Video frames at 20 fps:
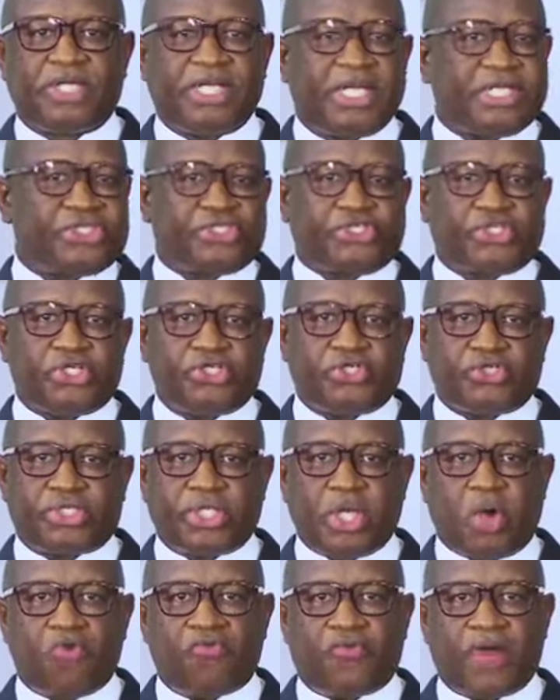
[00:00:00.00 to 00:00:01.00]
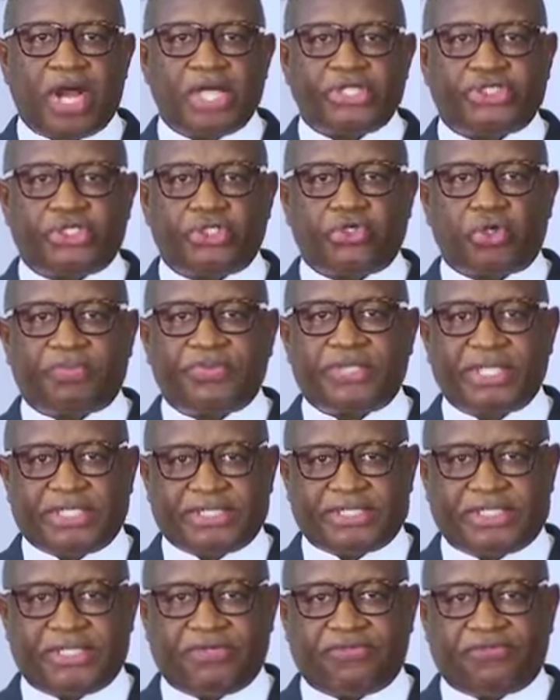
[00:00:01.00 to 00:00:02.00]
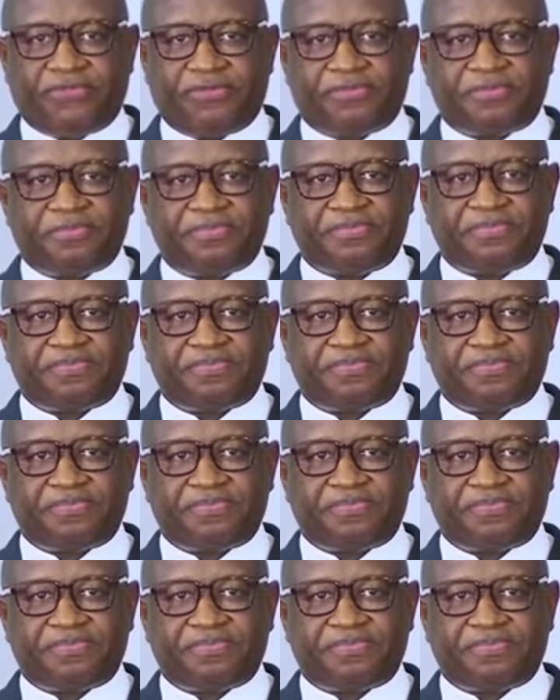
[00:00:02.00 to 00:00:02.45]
In addition to the overarching objective,